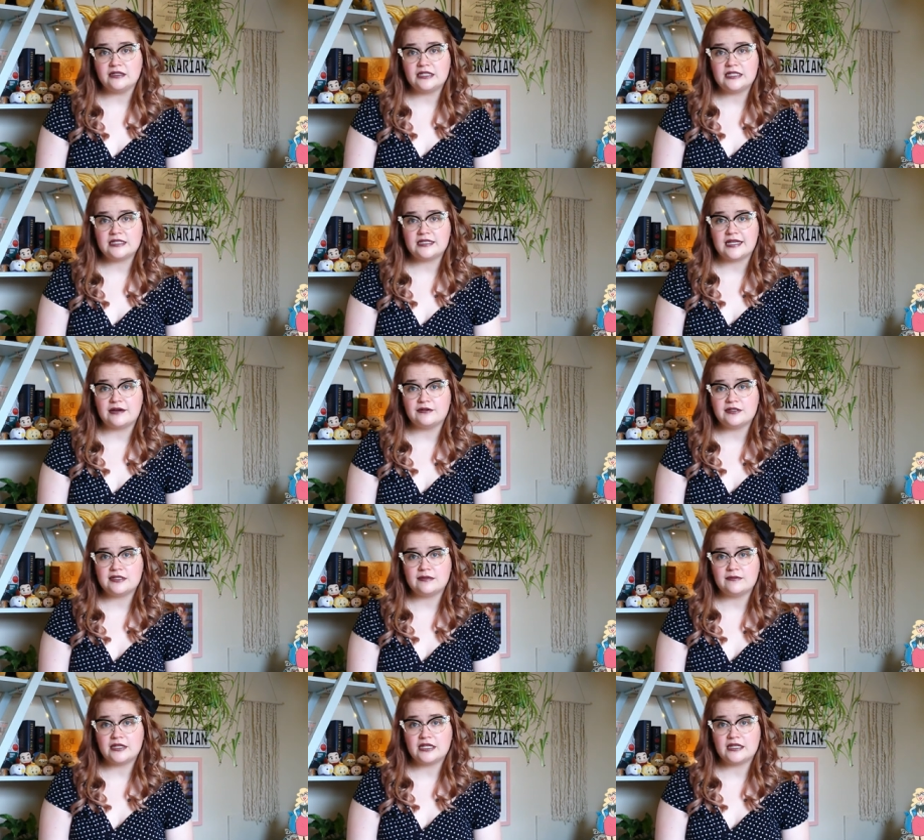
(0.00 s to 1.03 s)
least, that was
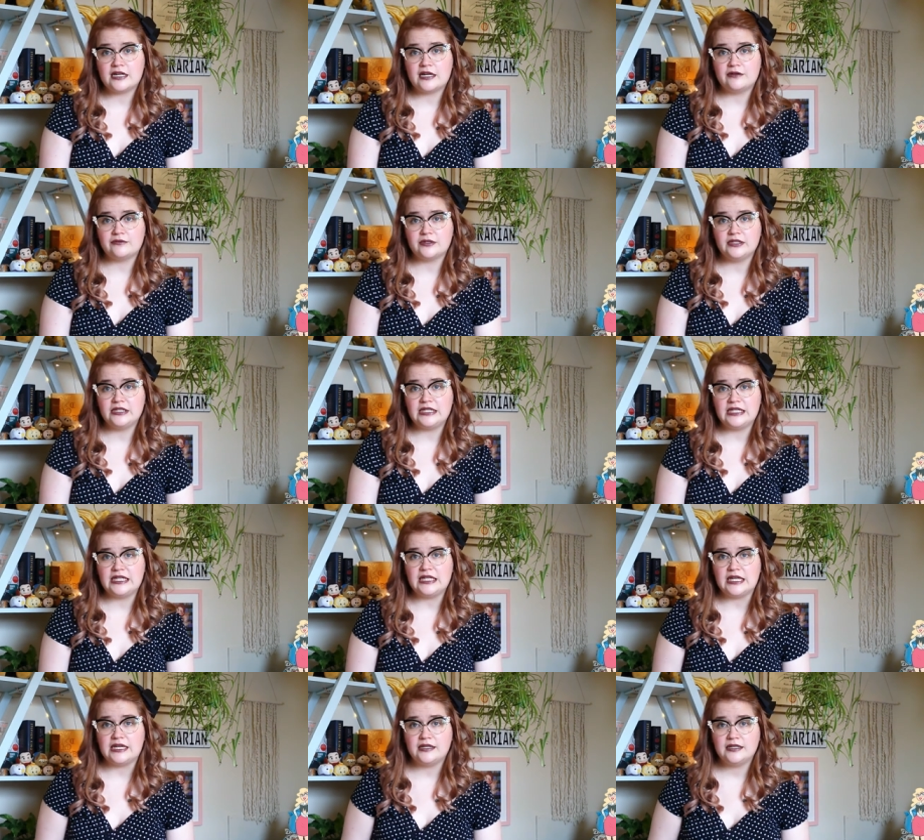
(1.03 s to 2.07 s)
something that I really
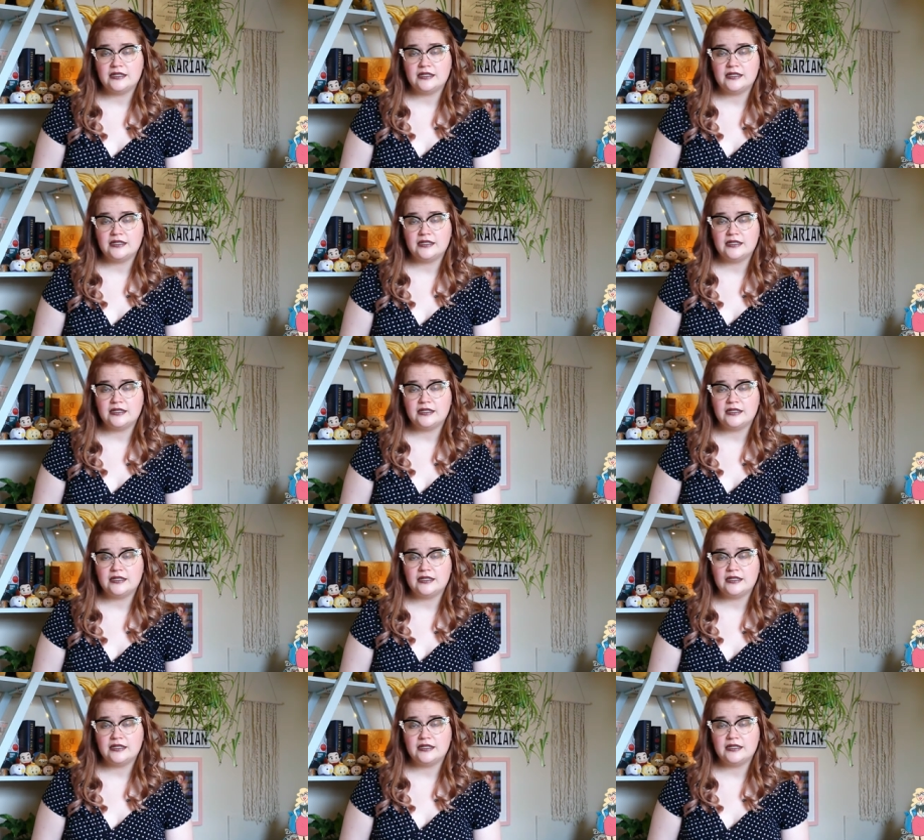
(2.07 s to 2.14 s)
needed.